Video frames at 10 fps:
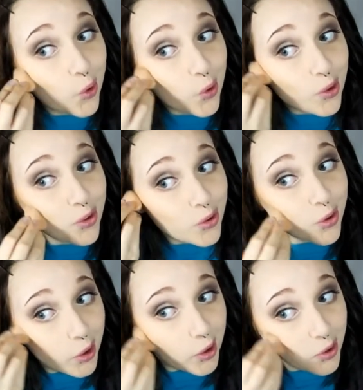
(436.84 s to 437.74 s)
and then
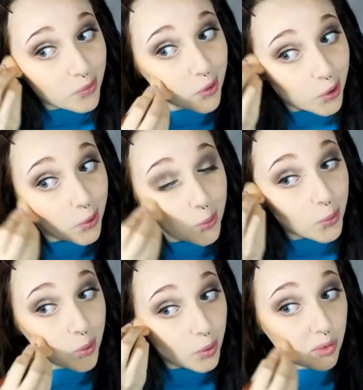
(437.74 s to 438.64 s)
just kind of
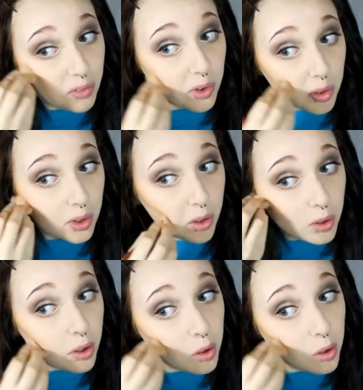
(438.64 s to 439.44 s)
go over